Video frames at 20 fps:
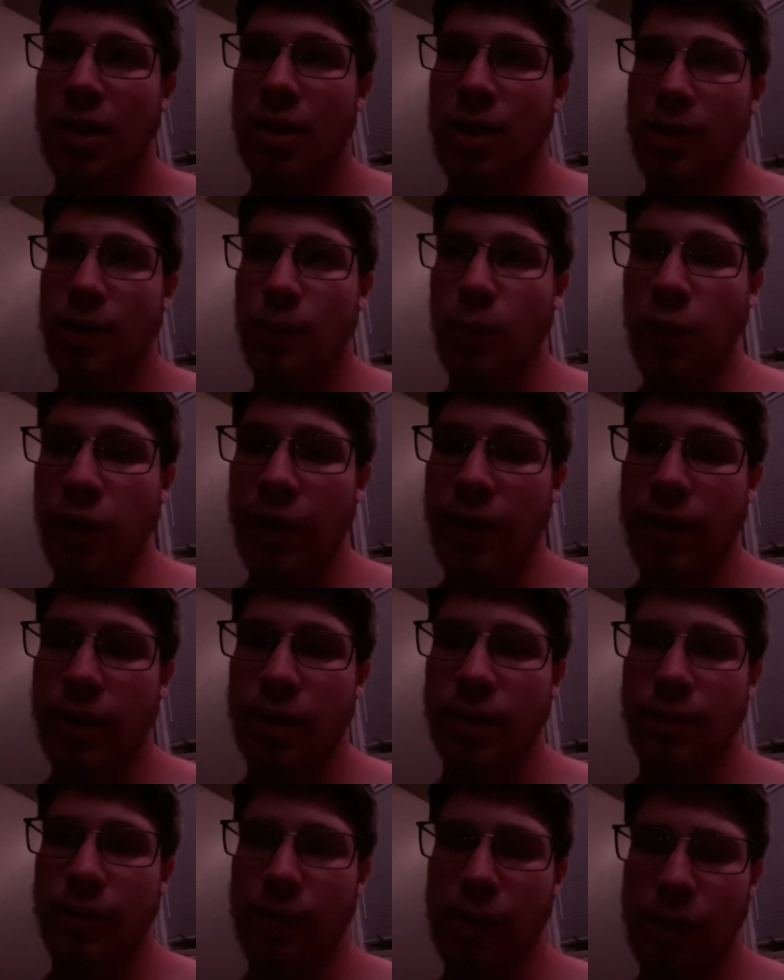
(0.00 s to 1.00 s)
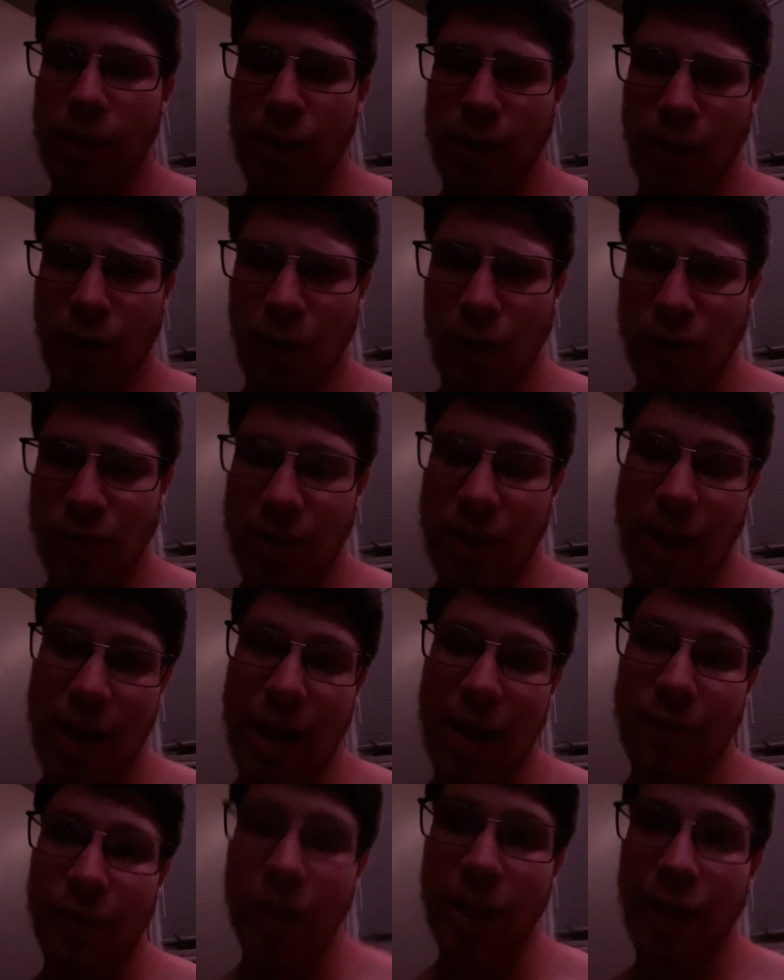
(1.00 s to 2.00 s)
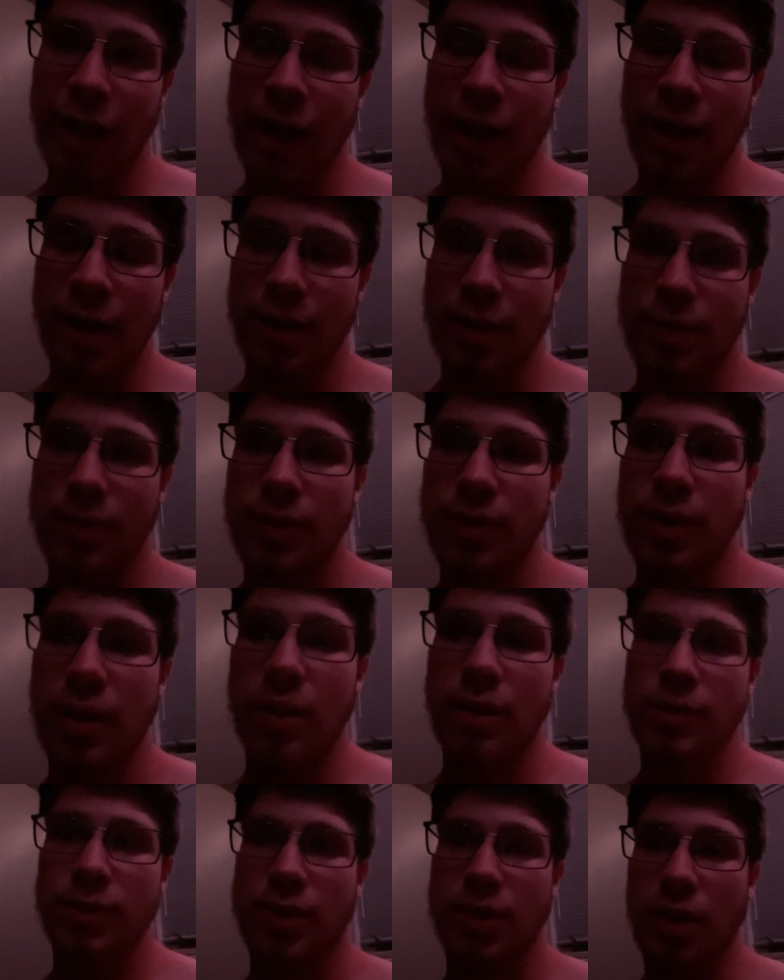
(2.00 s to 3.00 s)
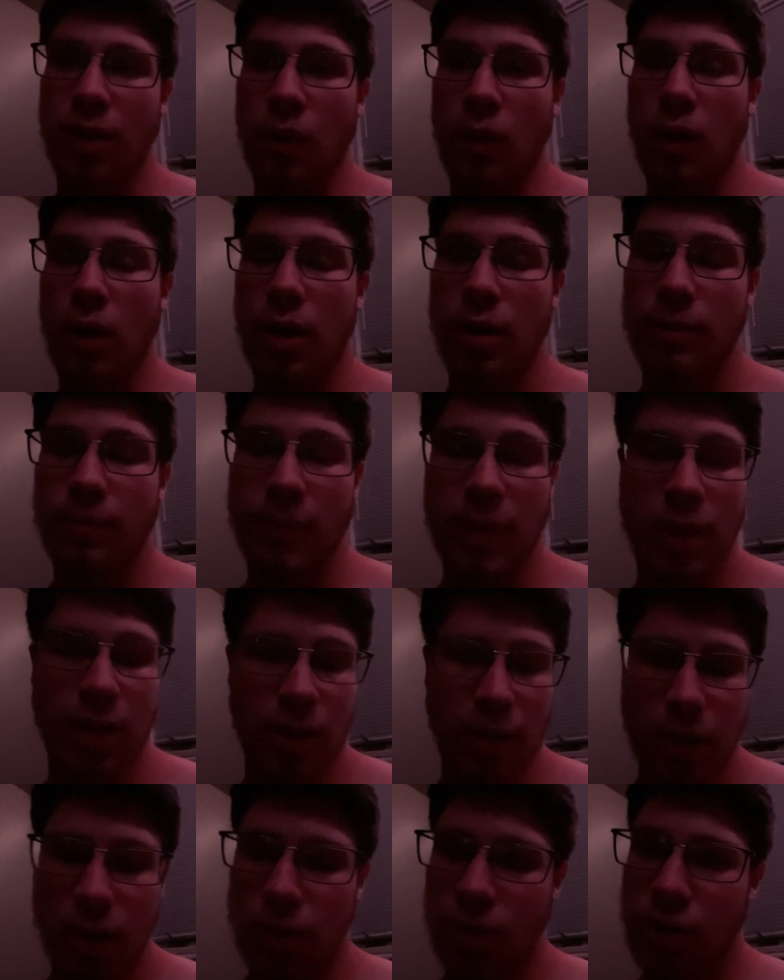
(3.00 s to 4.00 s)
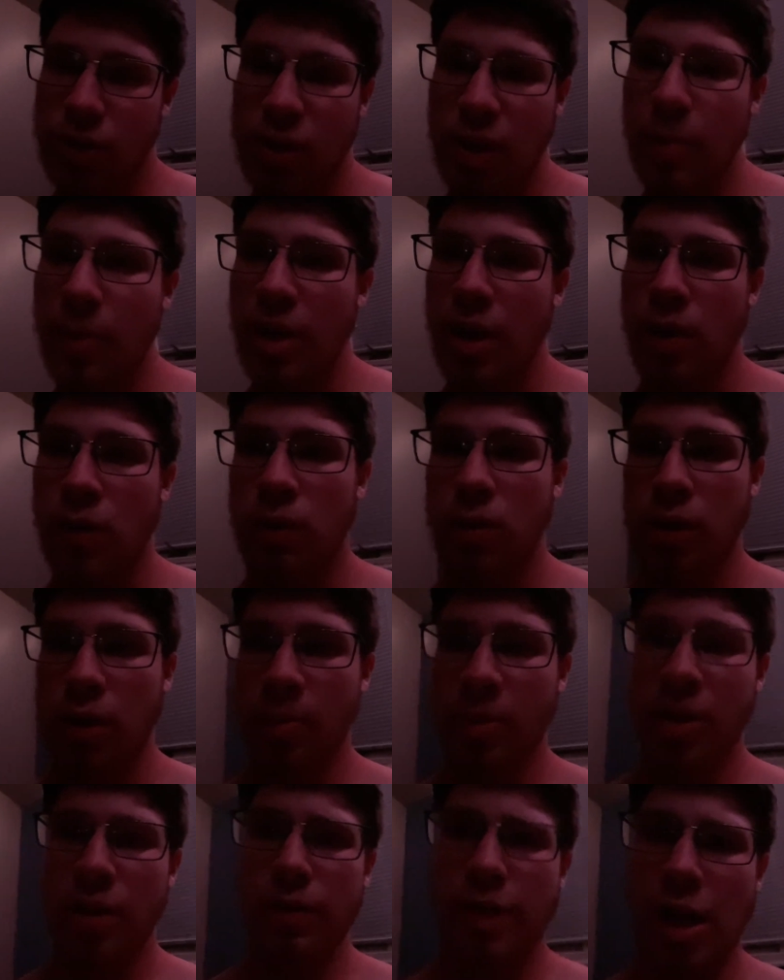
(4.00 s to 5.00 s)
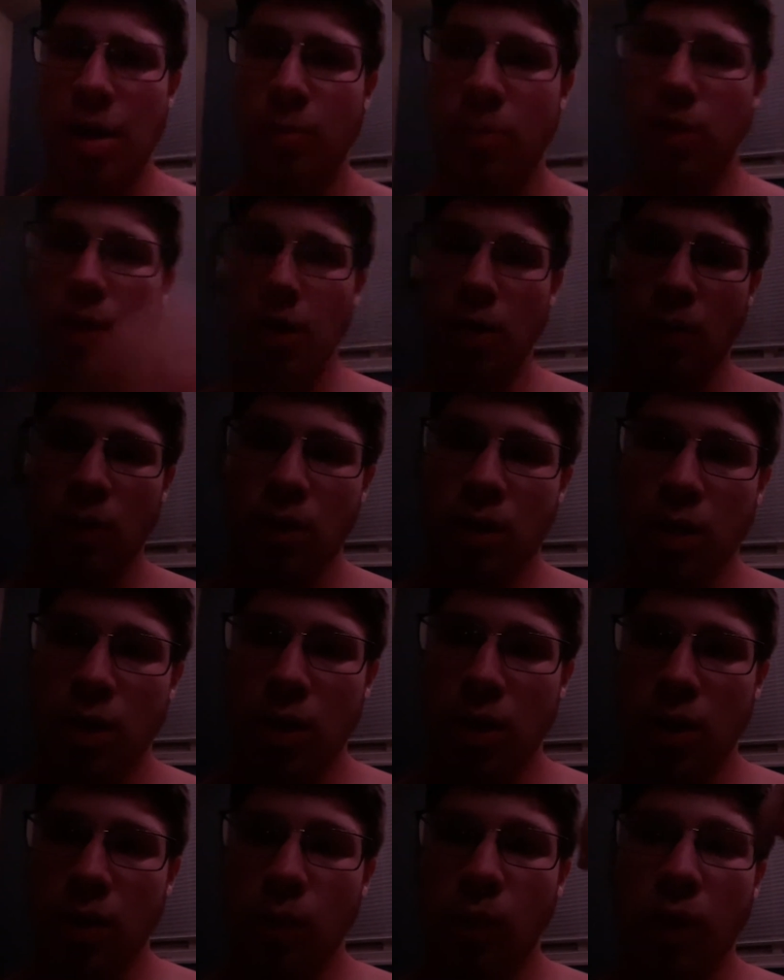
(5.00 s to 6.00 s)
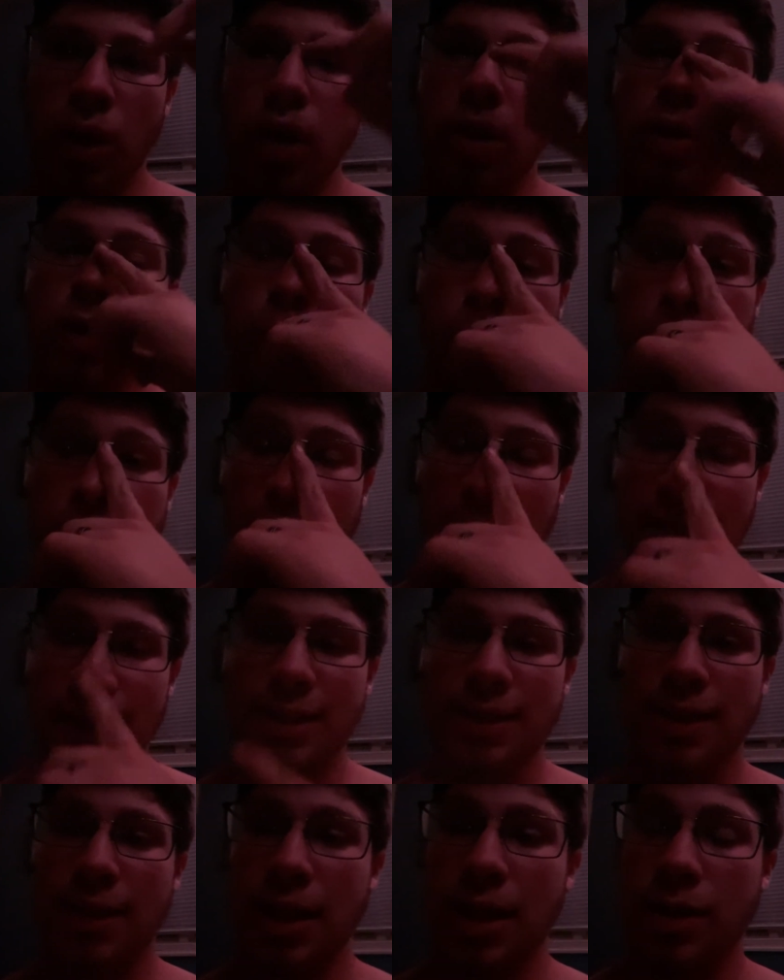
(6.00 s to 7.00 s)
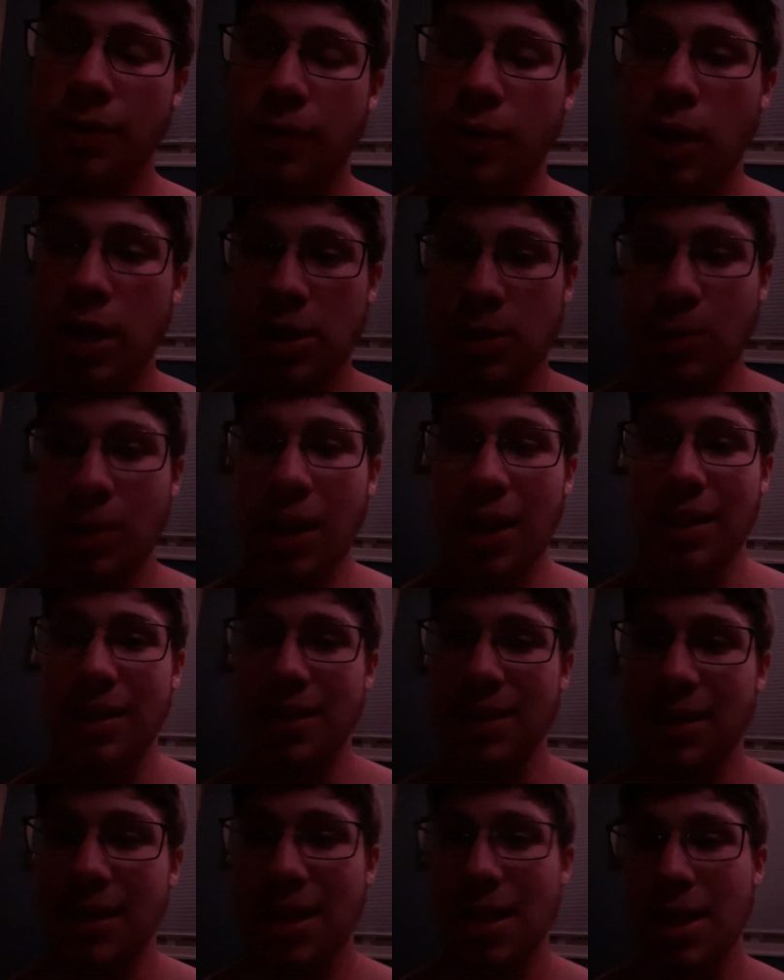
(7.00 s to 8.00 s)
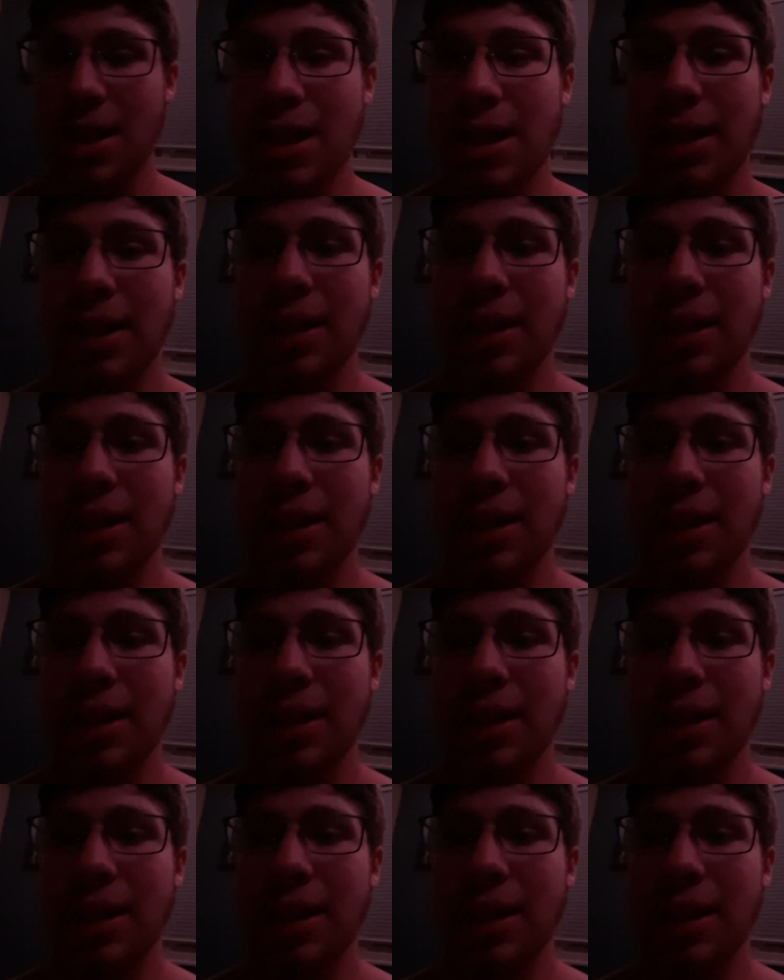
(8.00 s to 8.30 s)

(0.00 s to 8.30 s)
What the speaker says: with the cars that I have on hand. So just let me know down below what you would like to see. If you guys would like to see any